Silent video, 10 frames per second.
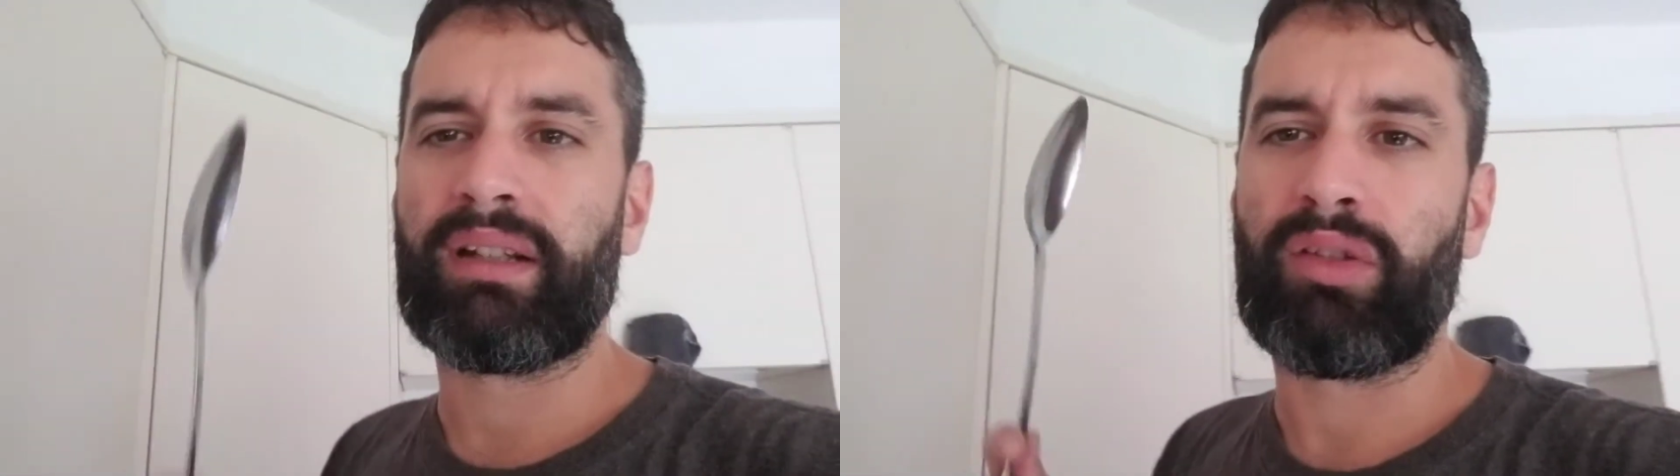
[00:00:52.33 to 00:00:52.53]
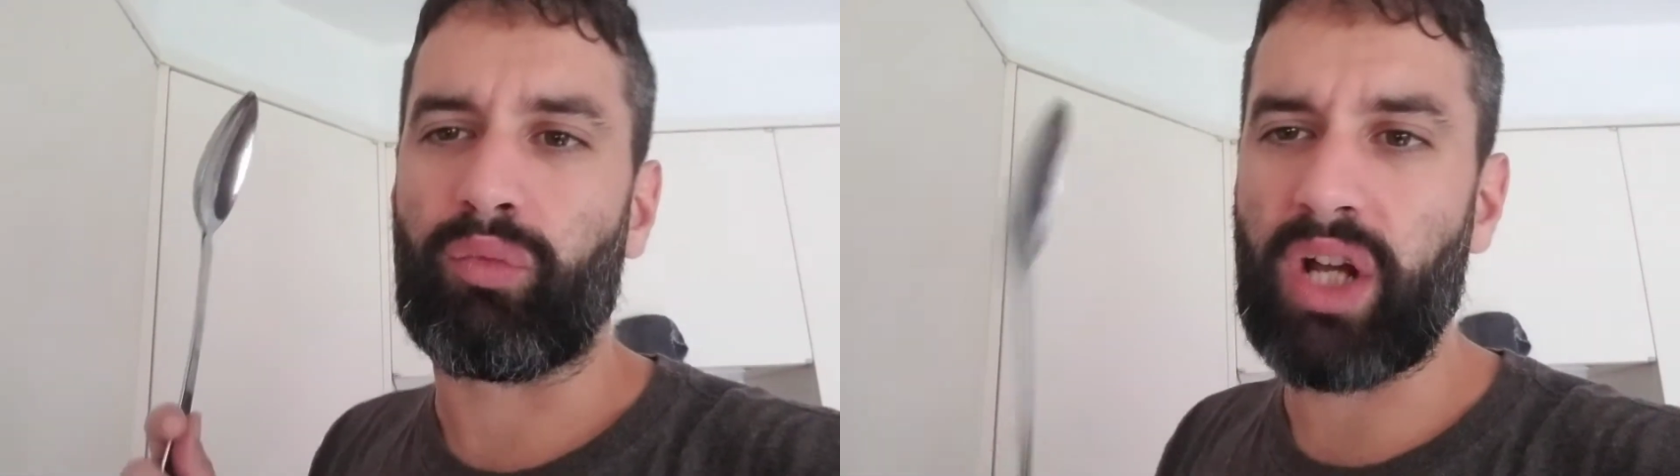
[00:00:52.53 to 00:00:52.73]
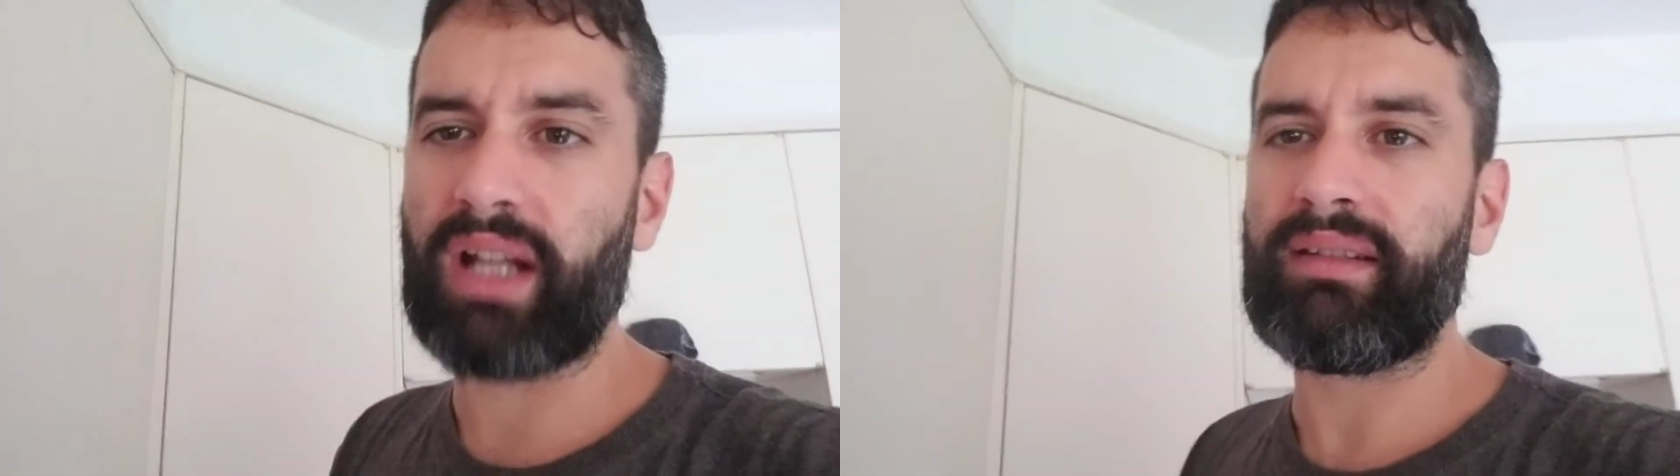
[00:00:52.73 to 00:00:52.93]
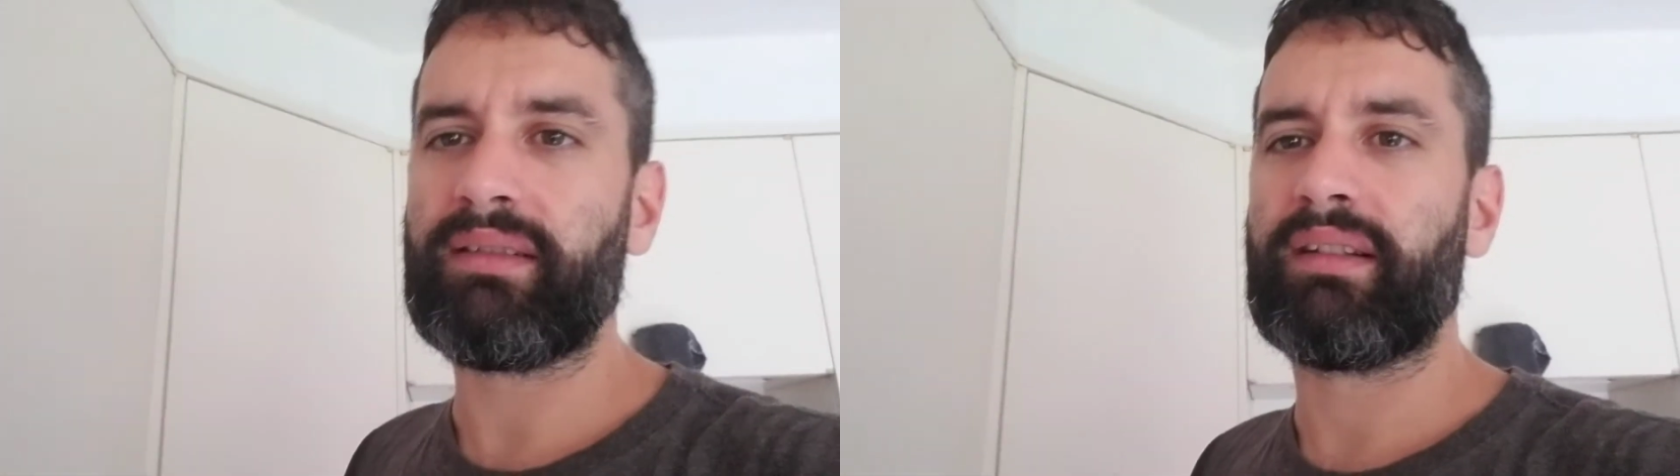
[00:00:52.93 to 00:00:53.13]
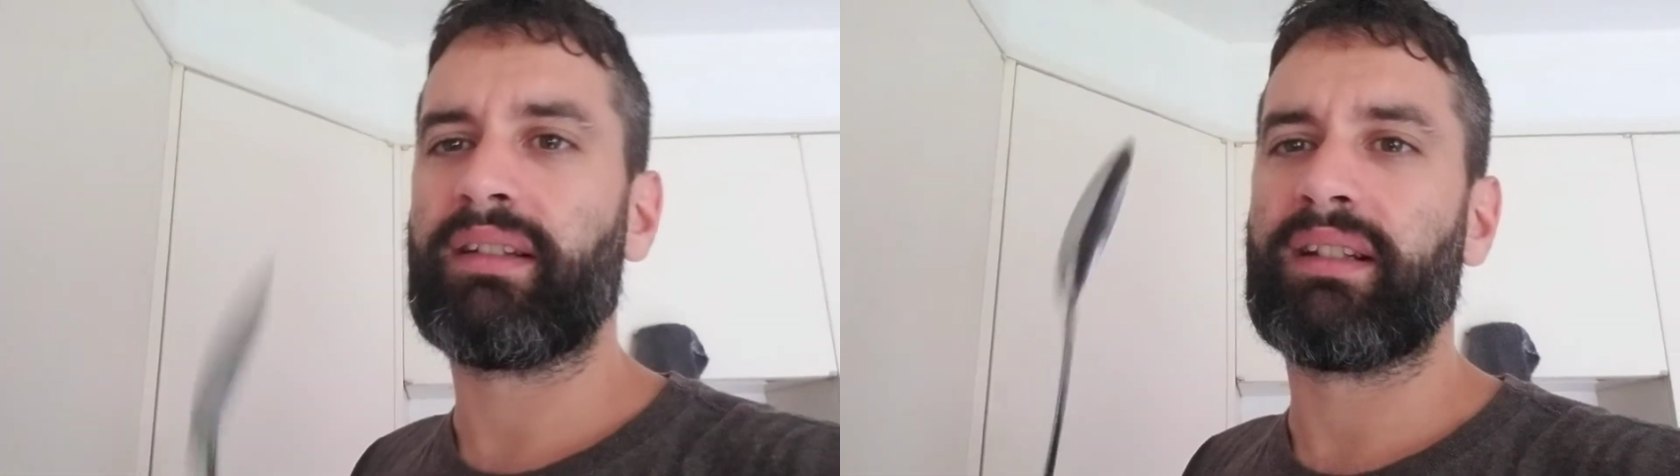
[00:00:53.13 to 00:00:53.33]
Run
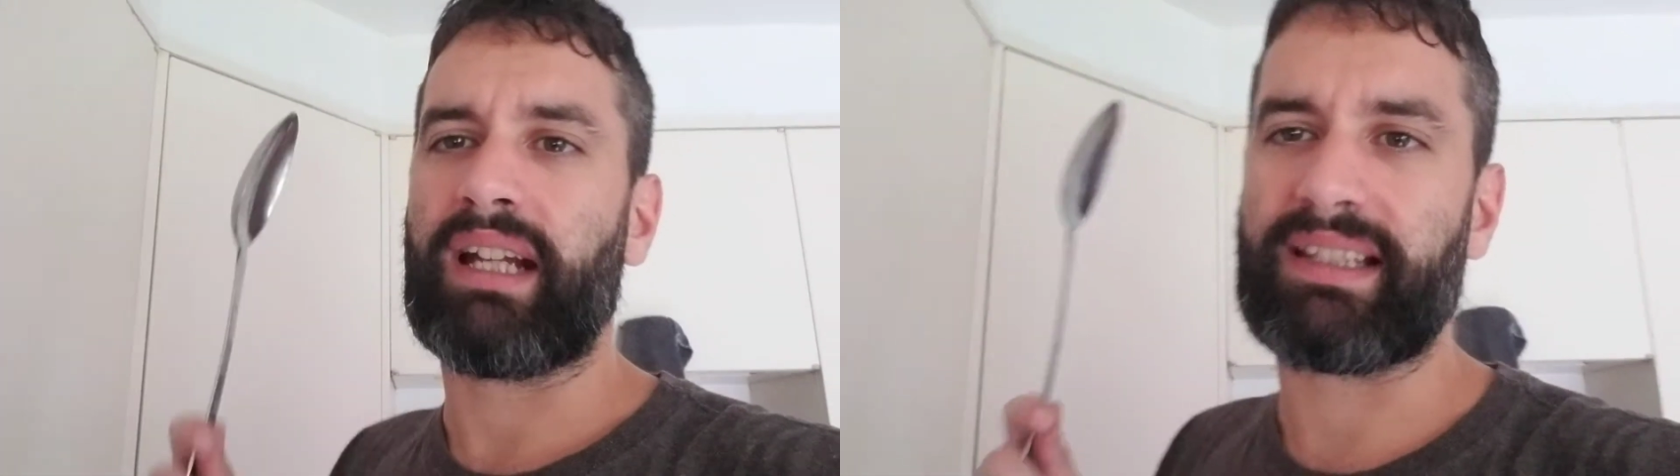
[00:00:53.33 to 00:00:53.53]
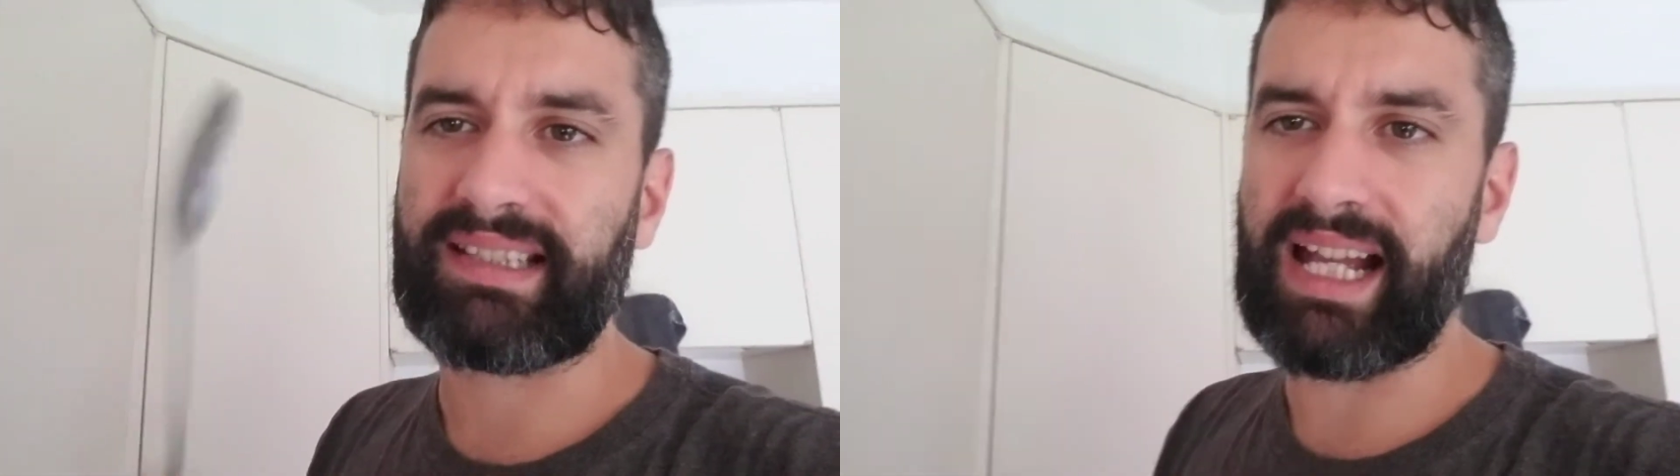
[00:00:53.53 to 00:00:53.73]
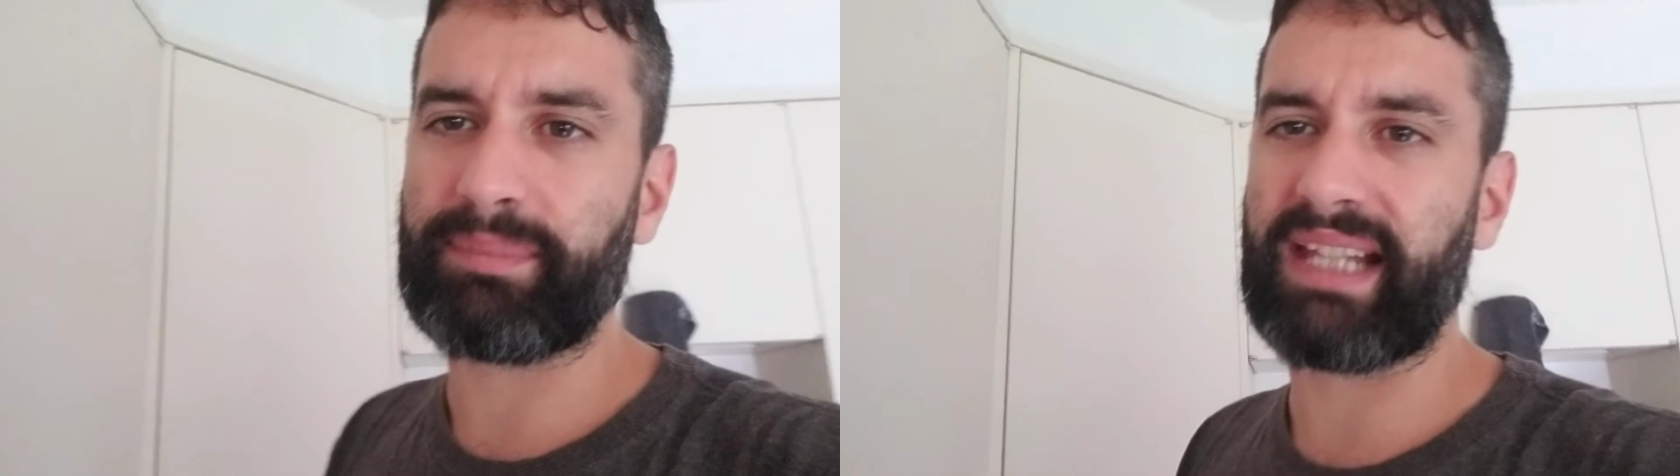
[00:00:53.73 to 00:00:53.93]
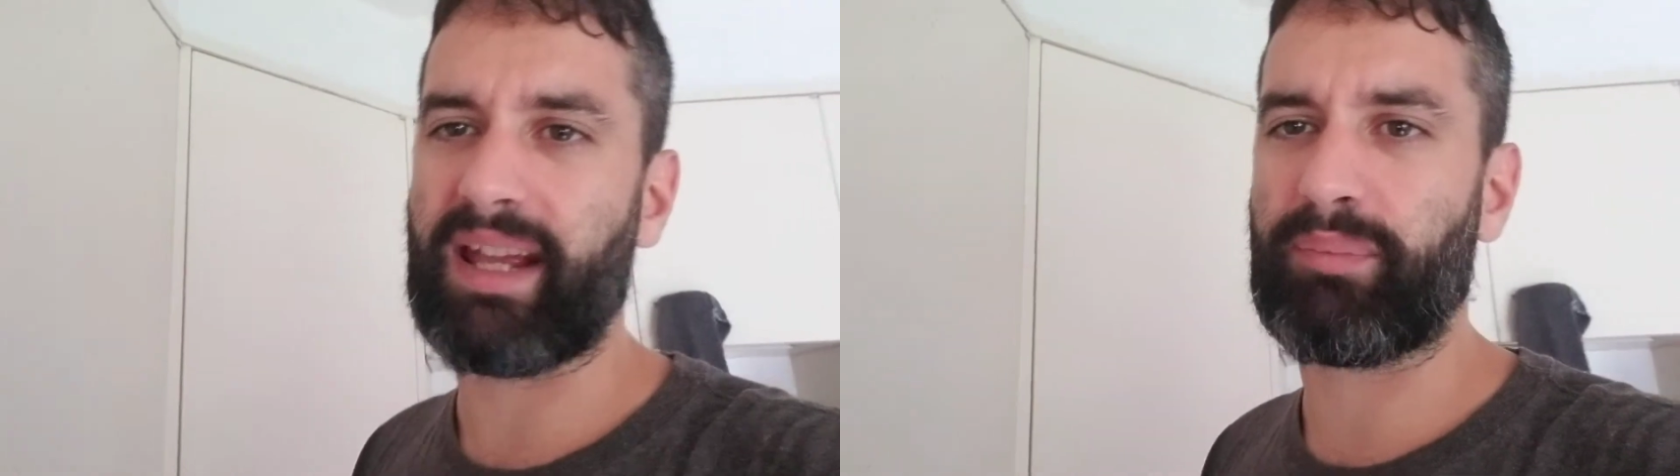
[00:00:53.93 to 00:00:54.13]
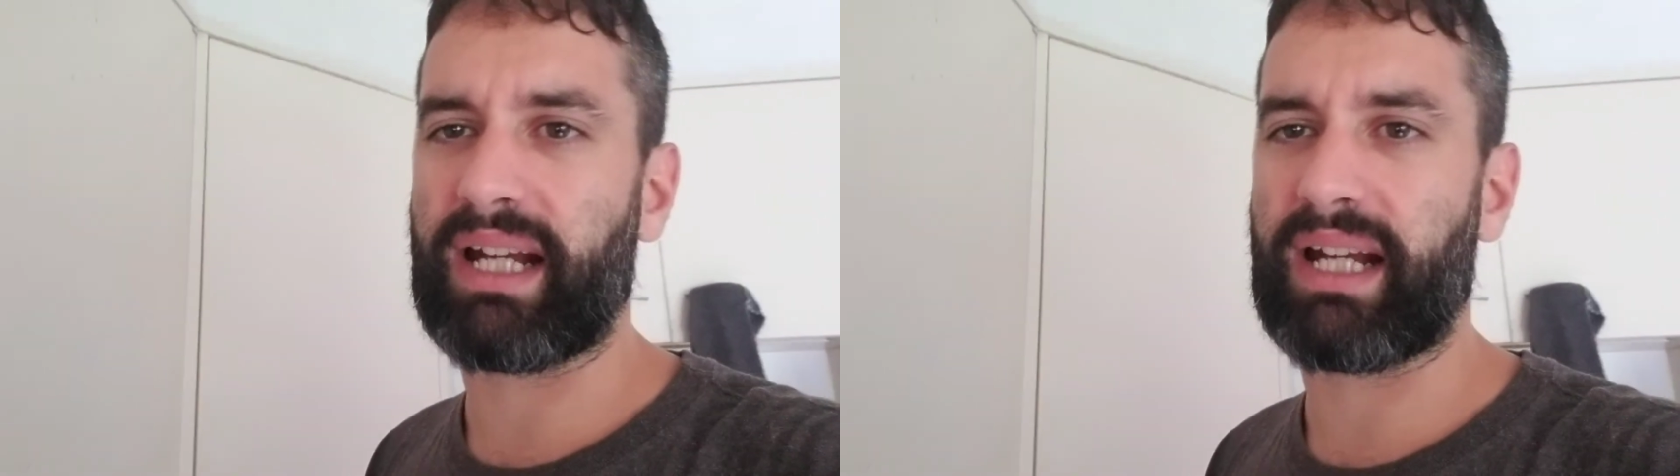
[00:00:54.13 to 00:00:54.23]
and stop Dad